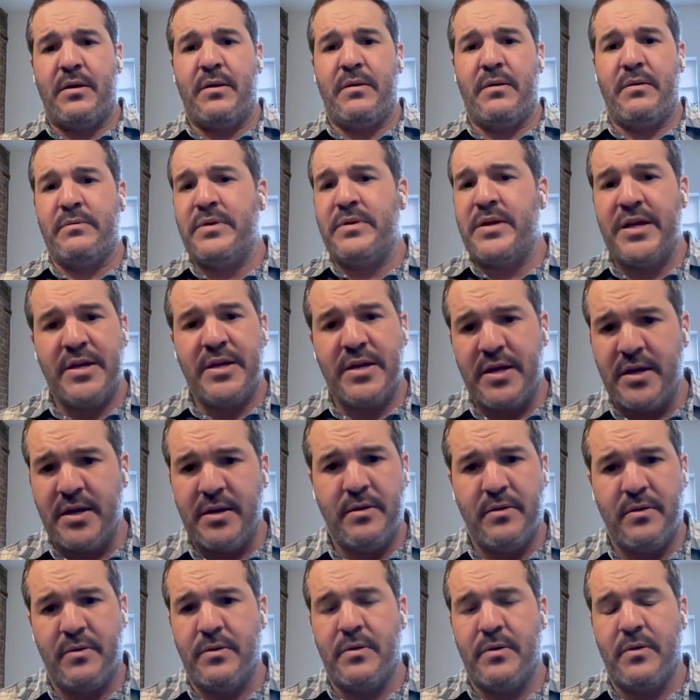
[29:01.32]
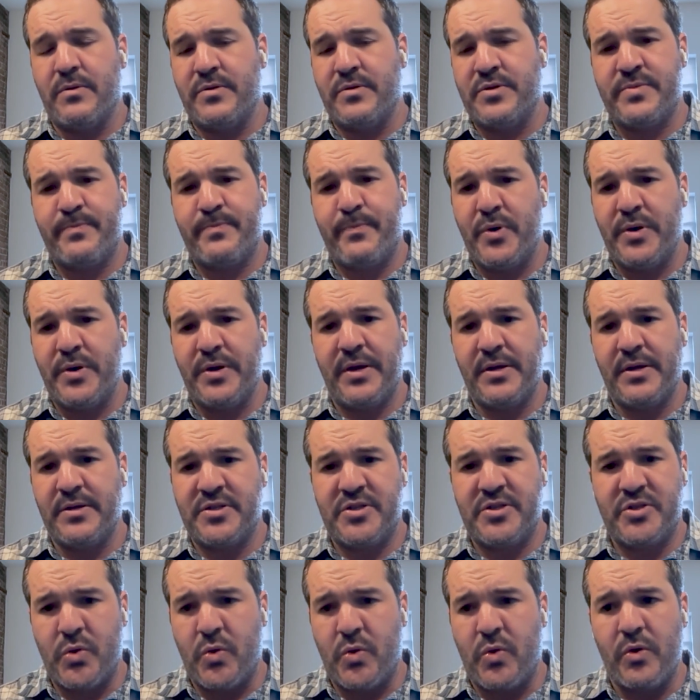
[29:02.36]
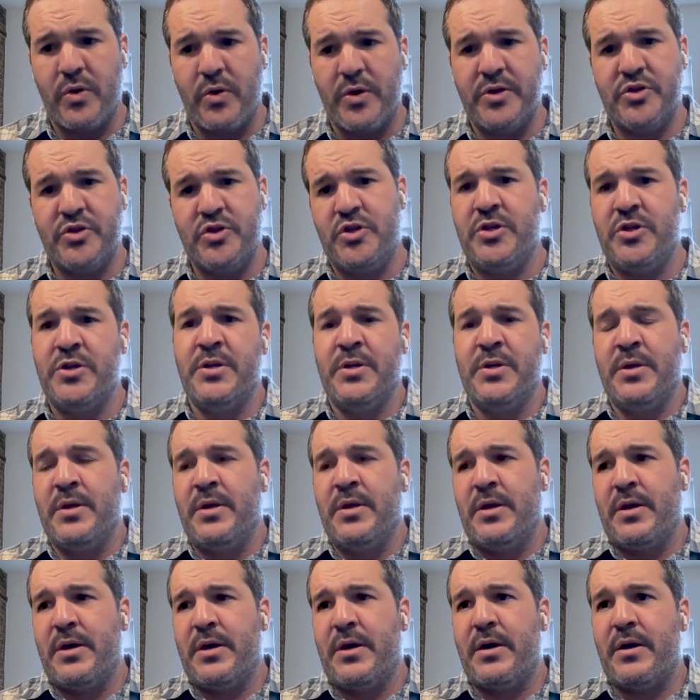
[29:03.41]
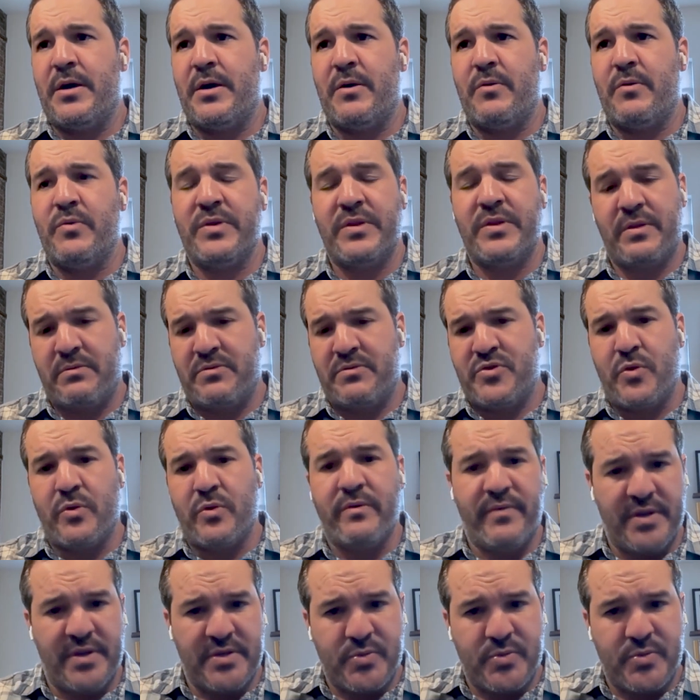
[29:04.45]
needed, or putting in storage, with sort of this